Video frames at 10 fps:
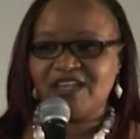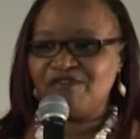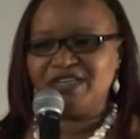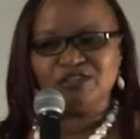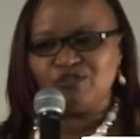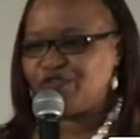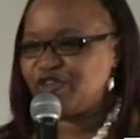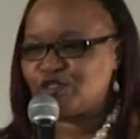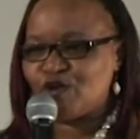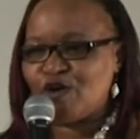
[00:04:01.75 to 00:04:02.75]
I've been to
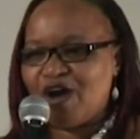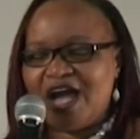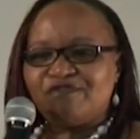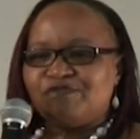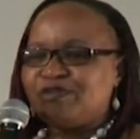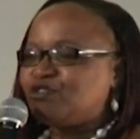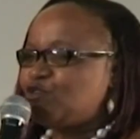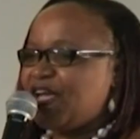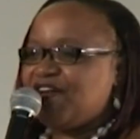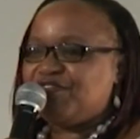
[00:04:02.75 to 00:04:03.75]
physio, I've been
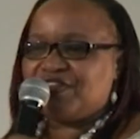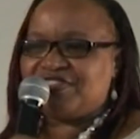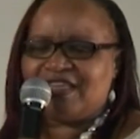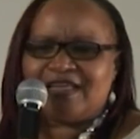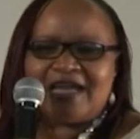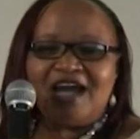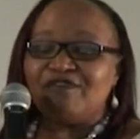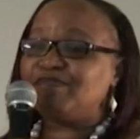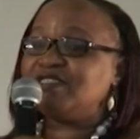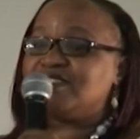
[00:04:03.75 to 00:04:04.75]
to everything.
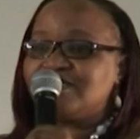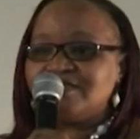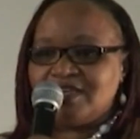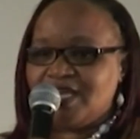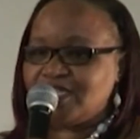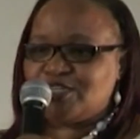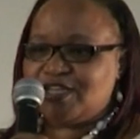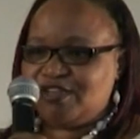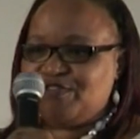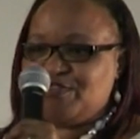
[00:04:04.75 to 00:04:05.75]

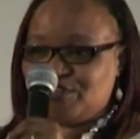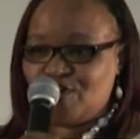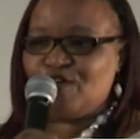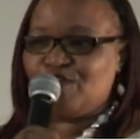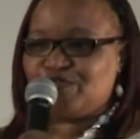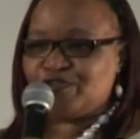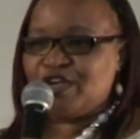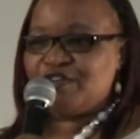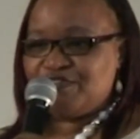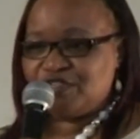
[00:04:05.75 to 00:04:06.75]
Actually, if you talk of
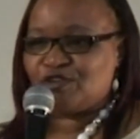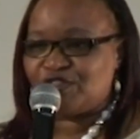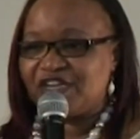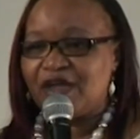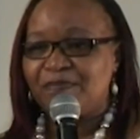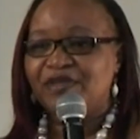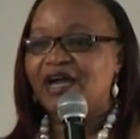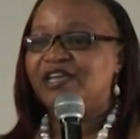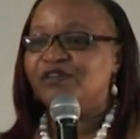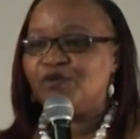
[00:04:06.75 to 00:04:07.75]
physiotherapy,
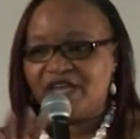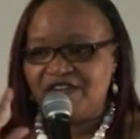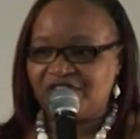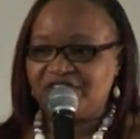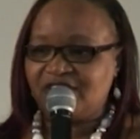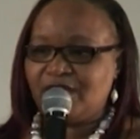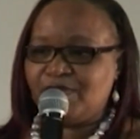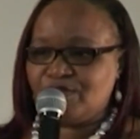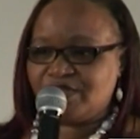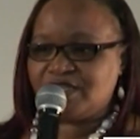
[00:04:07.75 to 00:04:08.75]
I know everything
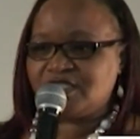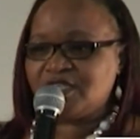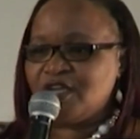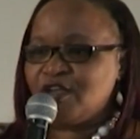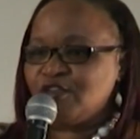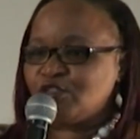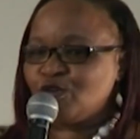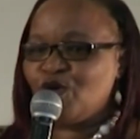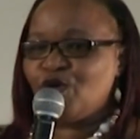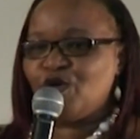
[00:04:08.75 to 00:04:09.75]
about it.
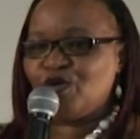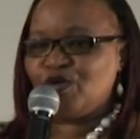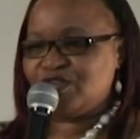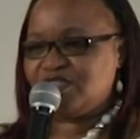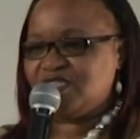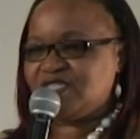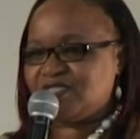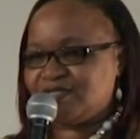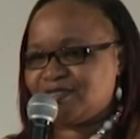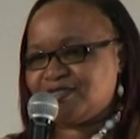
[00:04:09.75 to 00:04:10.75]
So this
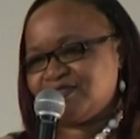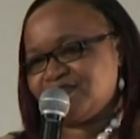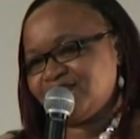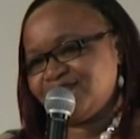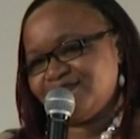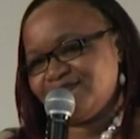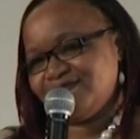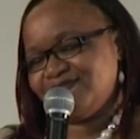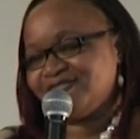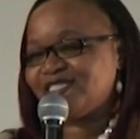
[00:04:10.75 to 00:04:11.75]
is
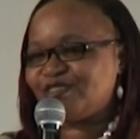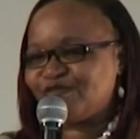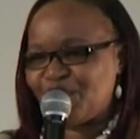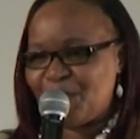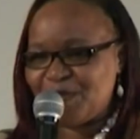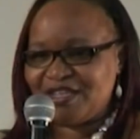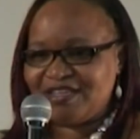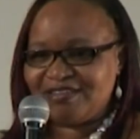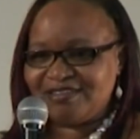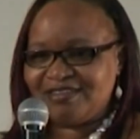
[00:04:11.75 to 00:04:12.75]
just for
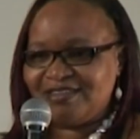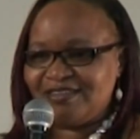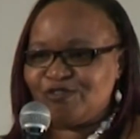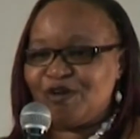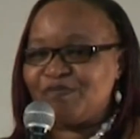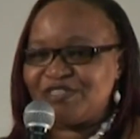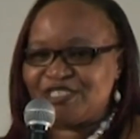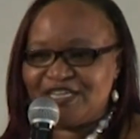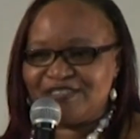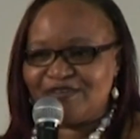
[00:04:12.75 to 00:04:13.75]
me to
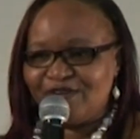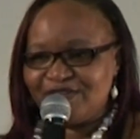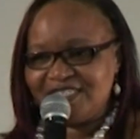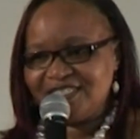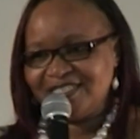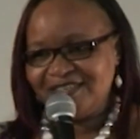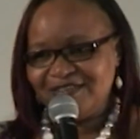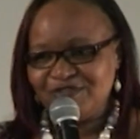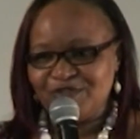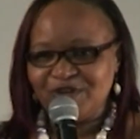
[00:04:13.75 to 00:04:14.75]
appreciate God
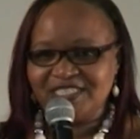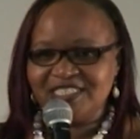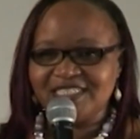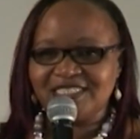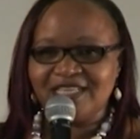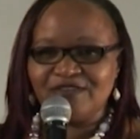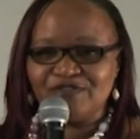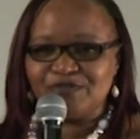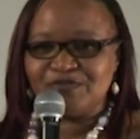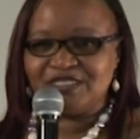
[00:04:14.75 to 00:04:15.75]
for what He has done
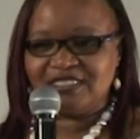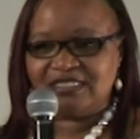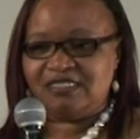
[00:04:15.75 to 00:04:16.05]
for me.